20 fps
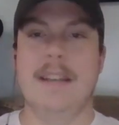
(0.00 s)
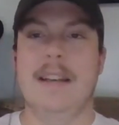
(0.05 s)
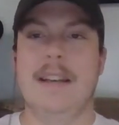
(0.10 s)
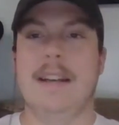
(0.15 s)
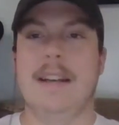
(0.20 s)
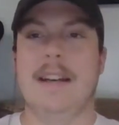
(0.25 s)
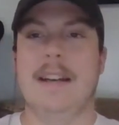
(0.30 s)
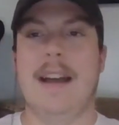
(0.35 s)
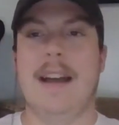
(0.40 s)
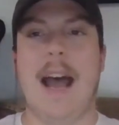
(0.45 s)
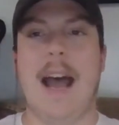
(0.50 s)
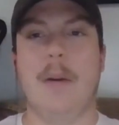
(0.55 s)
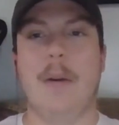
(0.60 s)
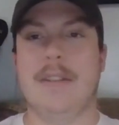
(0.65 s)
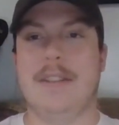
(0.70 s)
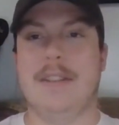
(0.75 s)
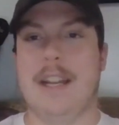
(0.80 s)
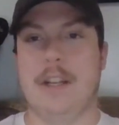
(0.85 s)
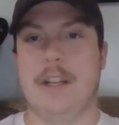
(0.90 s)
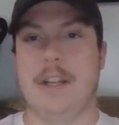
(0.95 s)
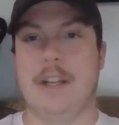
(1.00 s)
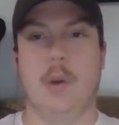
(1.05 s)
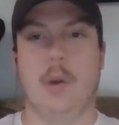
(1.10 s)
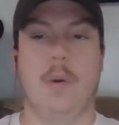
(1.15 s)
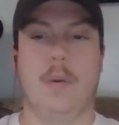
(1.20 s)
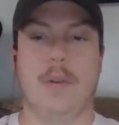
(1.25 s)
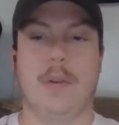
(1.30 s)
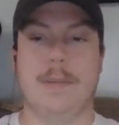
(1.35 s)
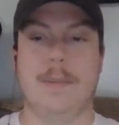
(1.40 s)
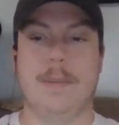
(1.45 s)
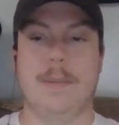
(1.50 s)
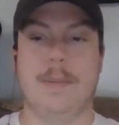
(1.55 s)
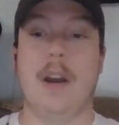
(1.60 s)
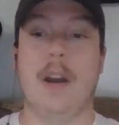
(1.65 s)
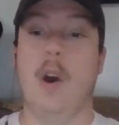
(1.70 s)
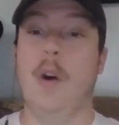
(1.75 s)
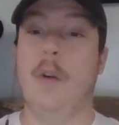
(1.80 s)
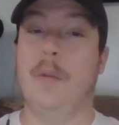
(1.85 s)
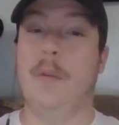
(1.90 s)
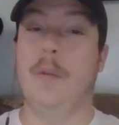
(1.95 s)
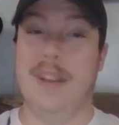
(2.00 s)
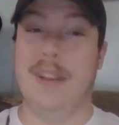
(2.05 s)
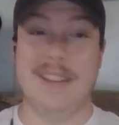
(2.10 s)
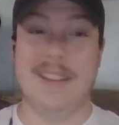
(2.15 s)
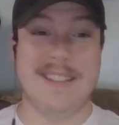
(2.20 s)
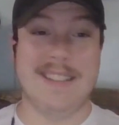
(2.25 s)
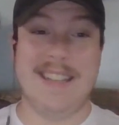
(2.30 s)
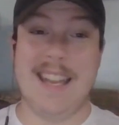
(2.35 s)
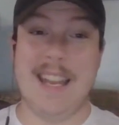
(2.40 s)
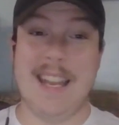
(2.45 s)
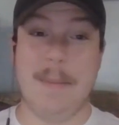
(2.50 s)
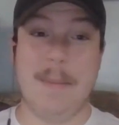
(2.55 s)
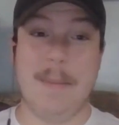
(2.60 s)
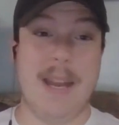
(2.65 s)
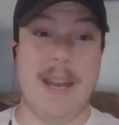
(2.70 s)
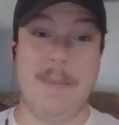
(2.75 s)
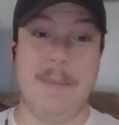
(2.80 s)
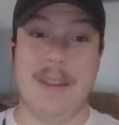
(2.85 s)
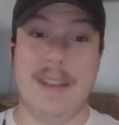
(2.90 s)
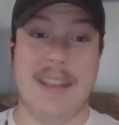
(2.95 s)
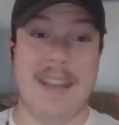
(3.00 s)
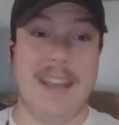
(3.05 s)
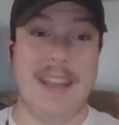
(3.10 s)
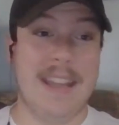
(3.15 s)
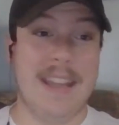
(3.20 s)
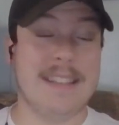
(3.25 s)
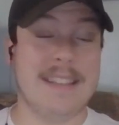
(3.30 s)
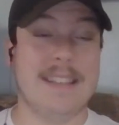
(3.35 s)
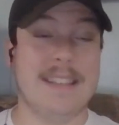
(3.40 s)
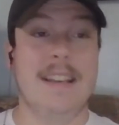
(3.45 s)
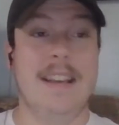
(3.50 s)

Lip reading: How does that shoulder respond? Hopefully, he doesn't take many big hits.